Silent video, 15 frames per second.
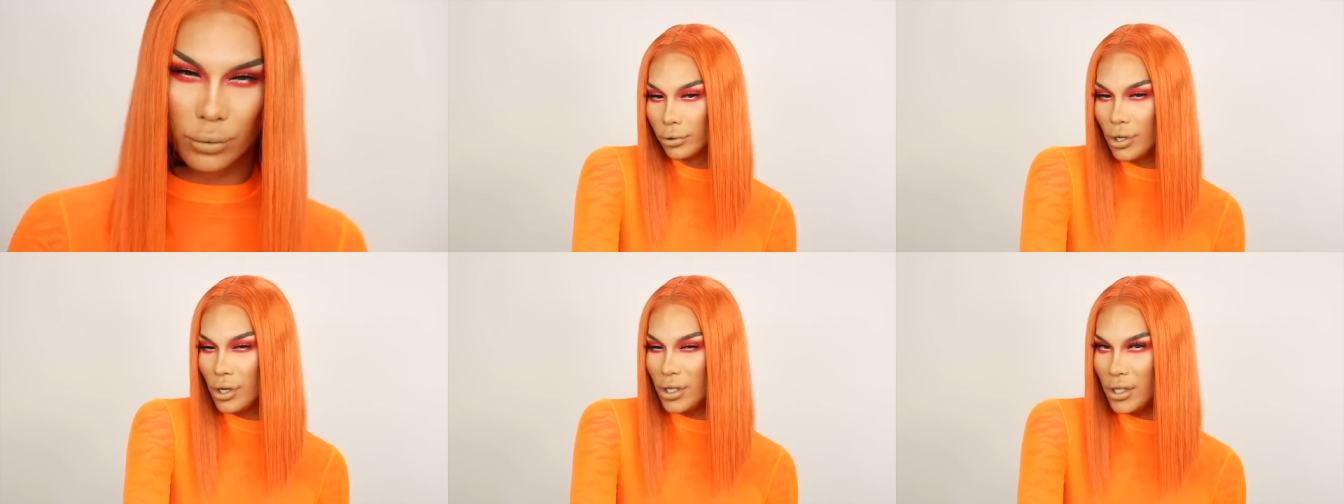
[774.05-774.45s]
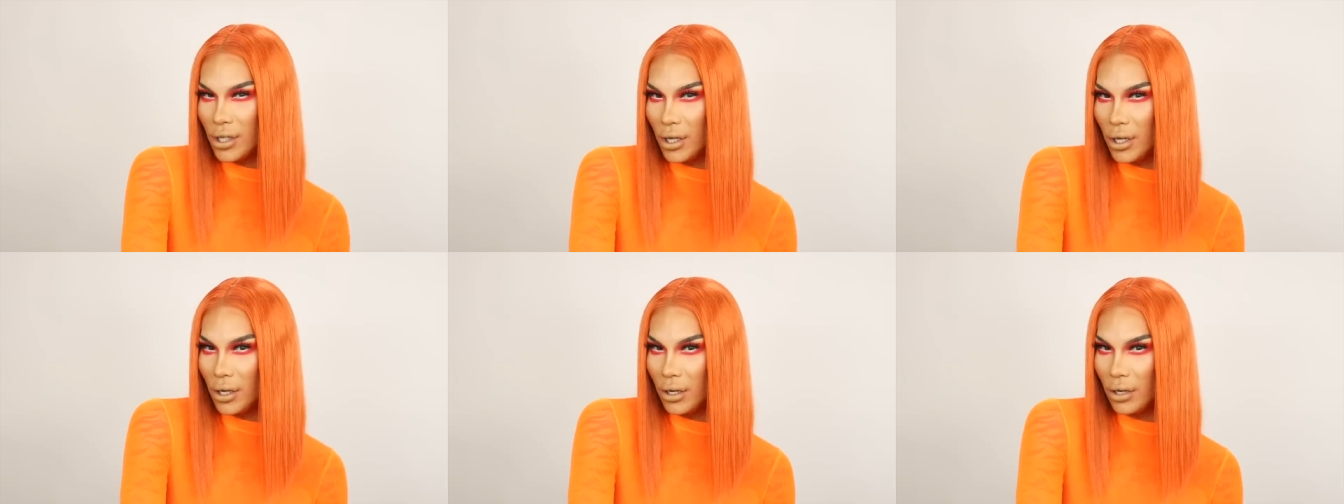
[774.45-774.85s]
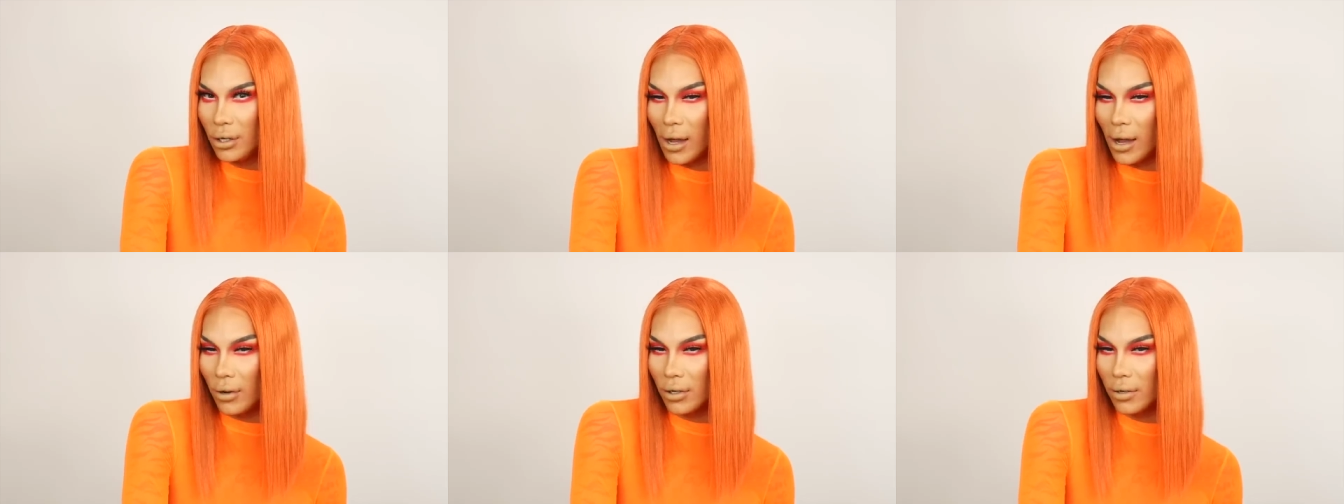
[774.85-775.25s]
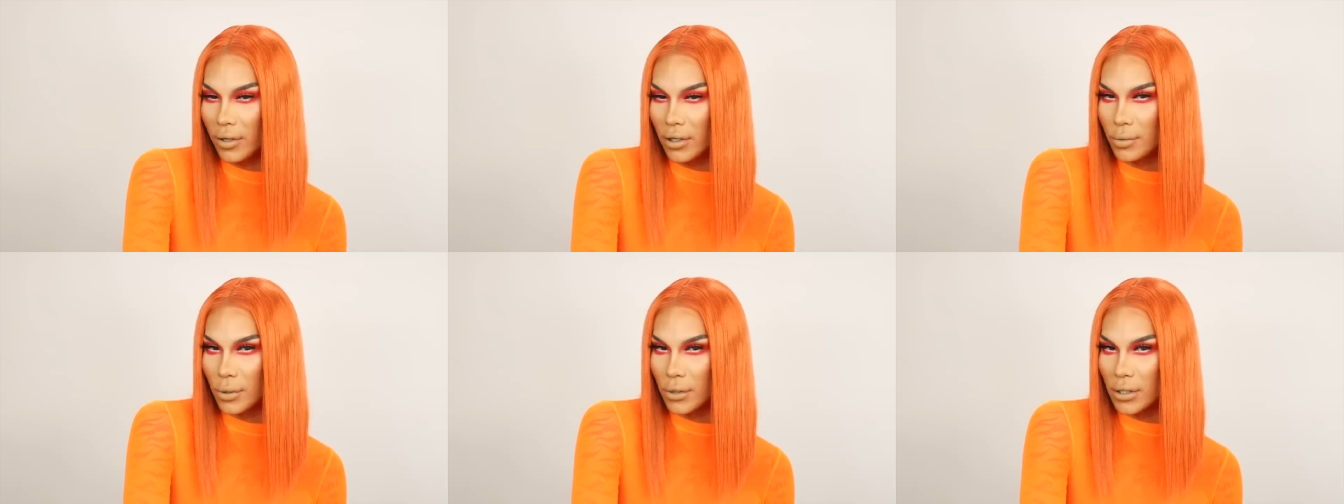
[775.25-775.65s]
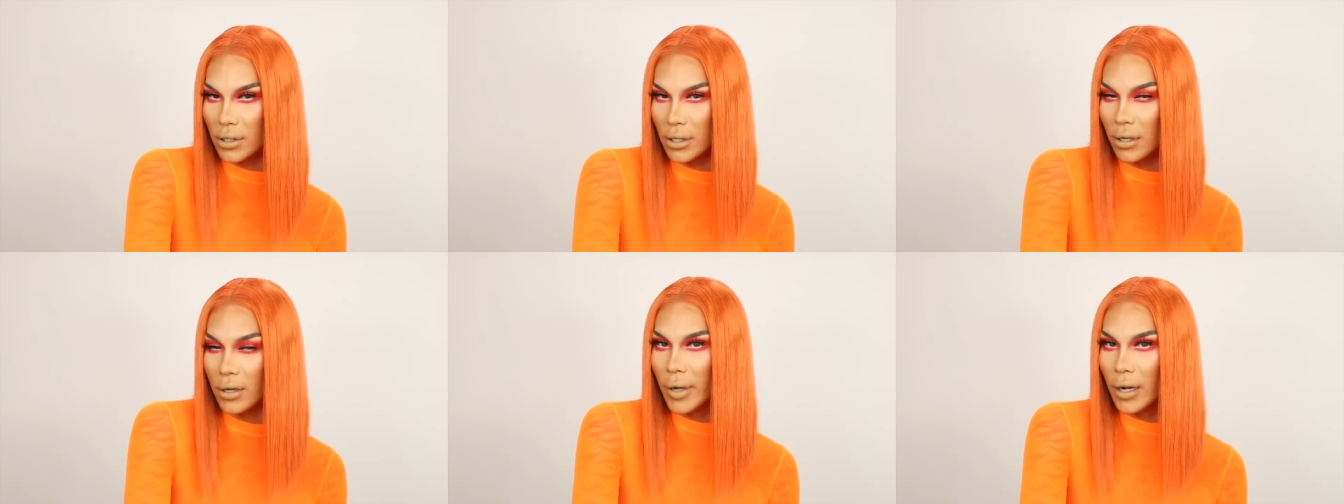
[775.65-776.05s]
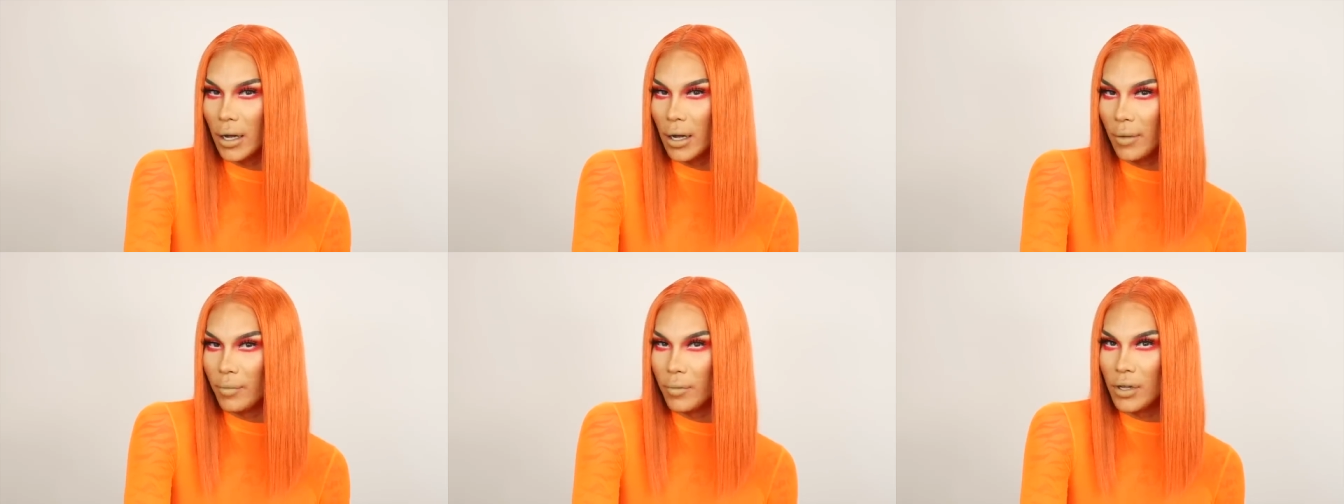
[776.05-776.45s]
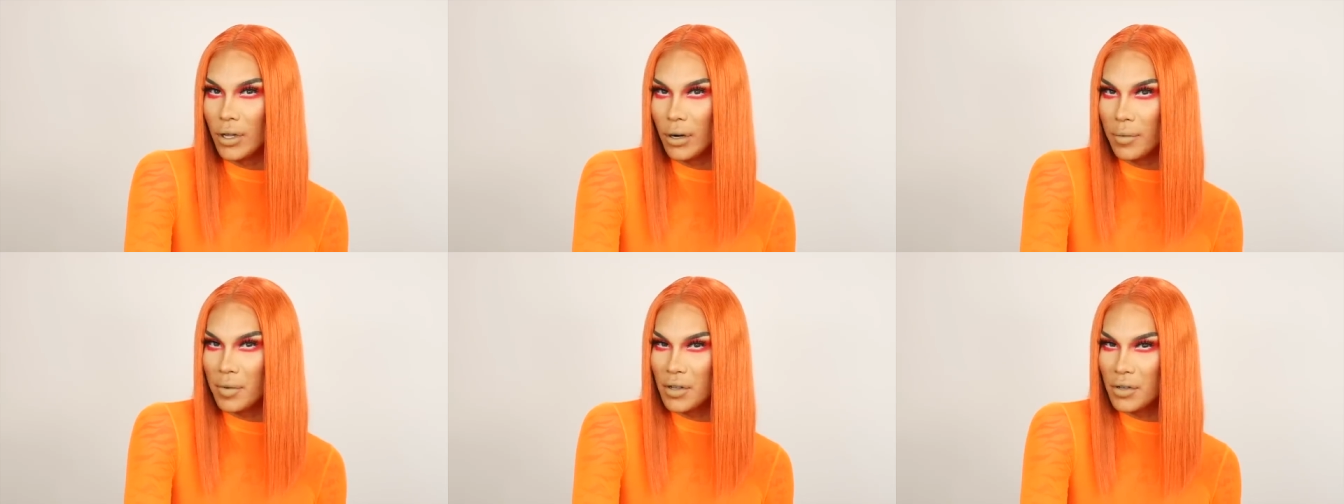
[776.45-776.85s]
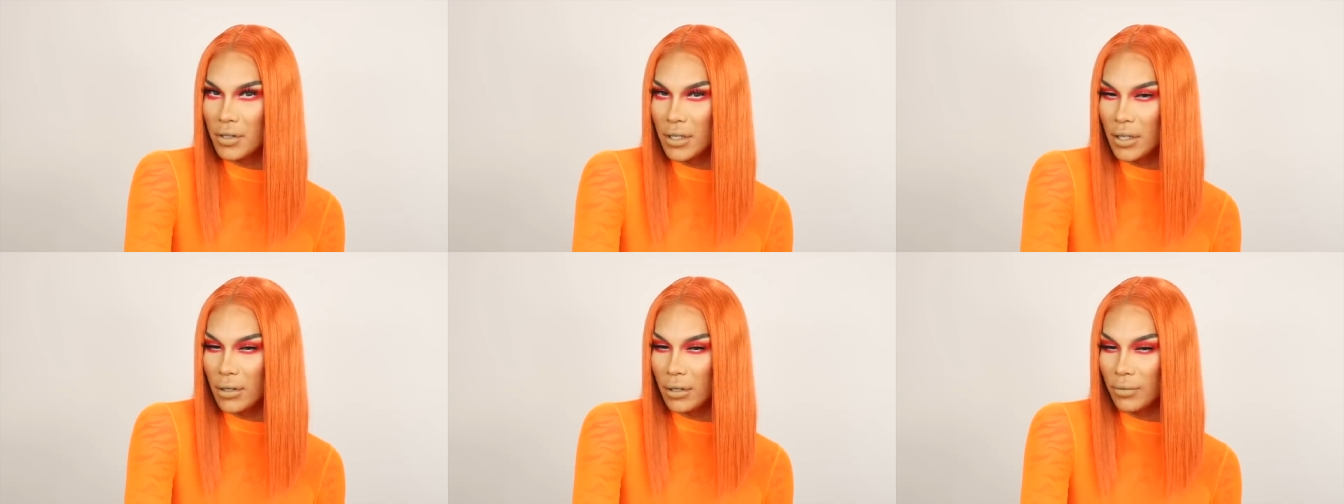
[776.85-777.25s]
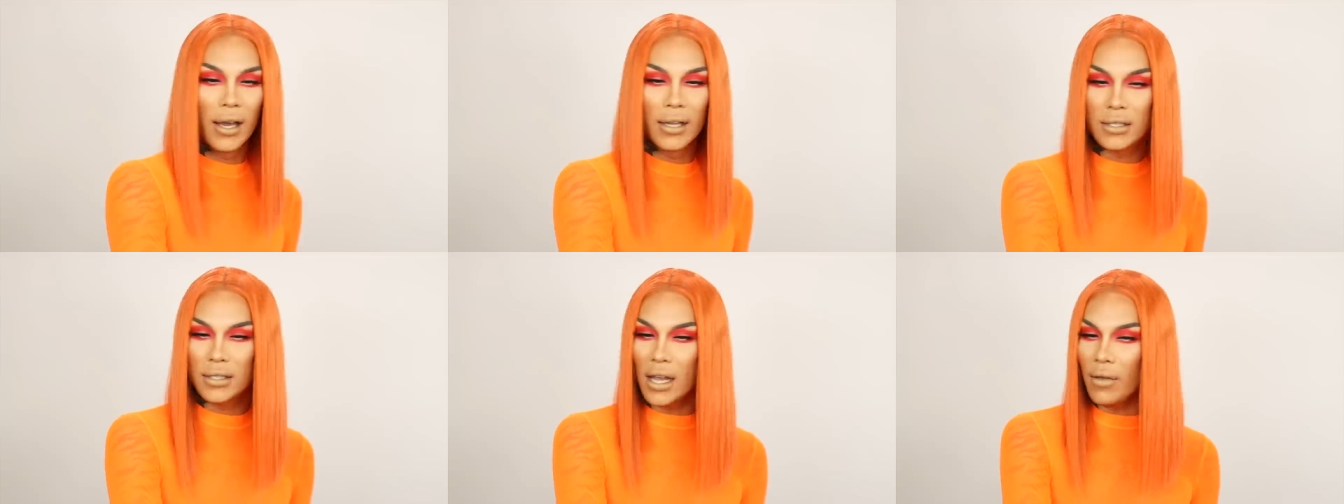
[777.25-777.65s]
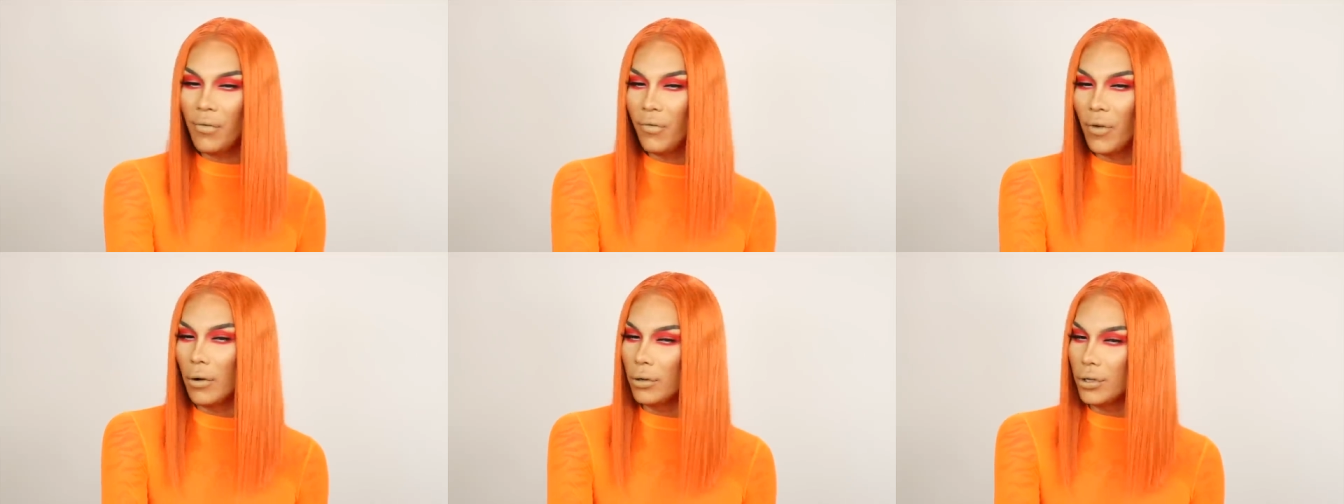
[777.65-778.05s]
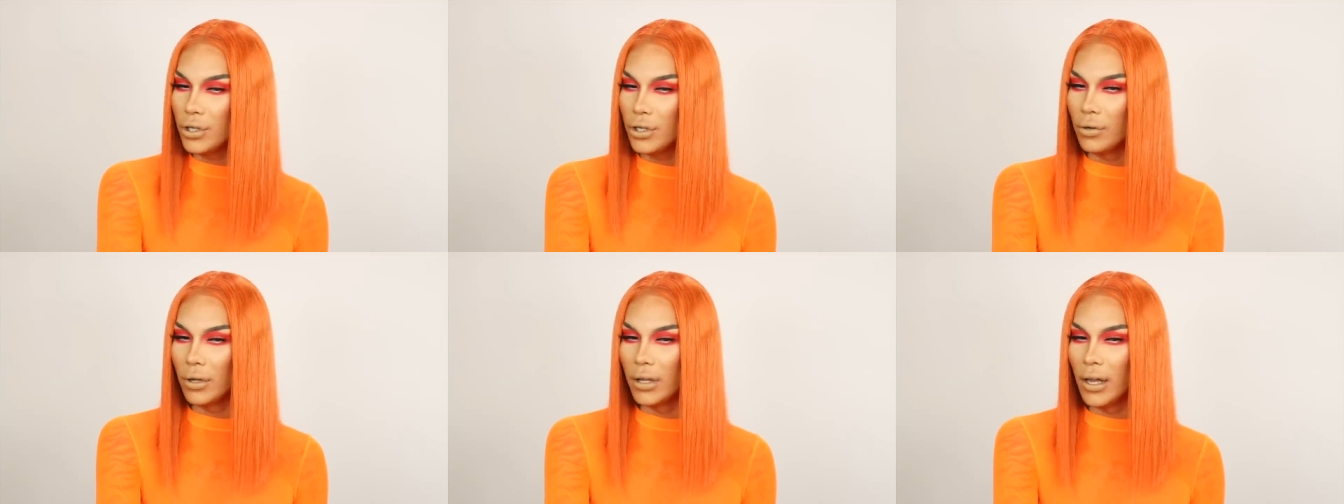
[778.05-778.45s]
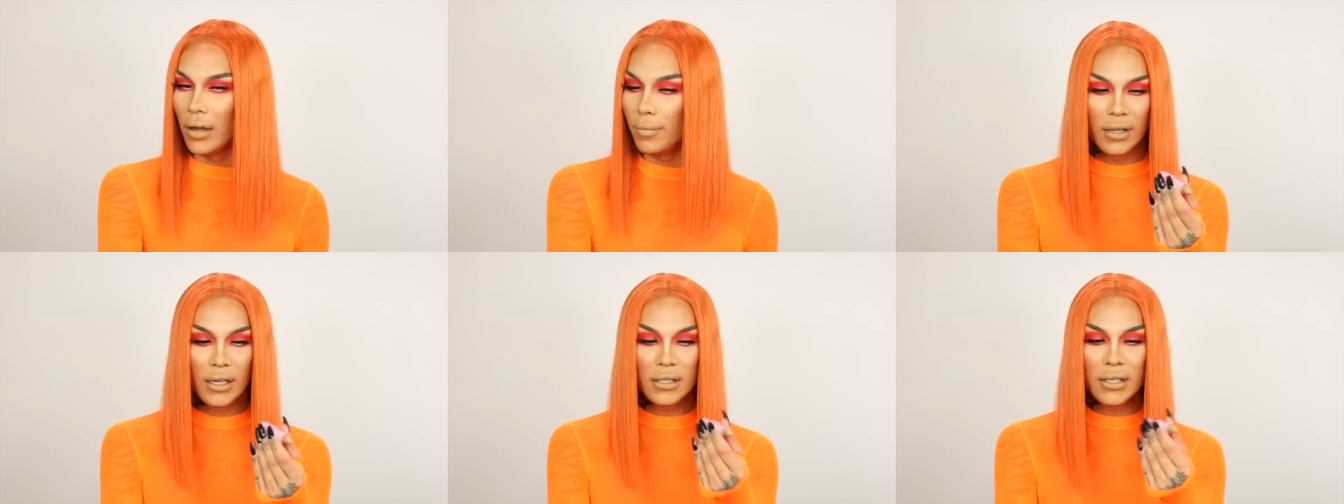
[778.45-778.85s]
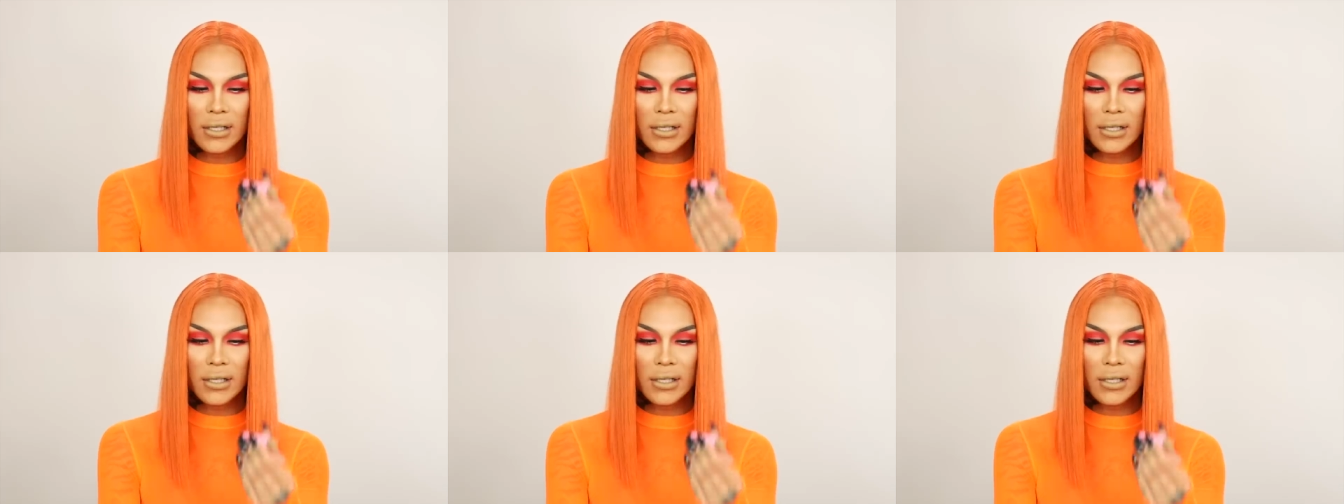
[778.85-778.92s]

You see? I don't know what you're supposed to see, but you know what I mean? You see? It's like photo shoot lip. This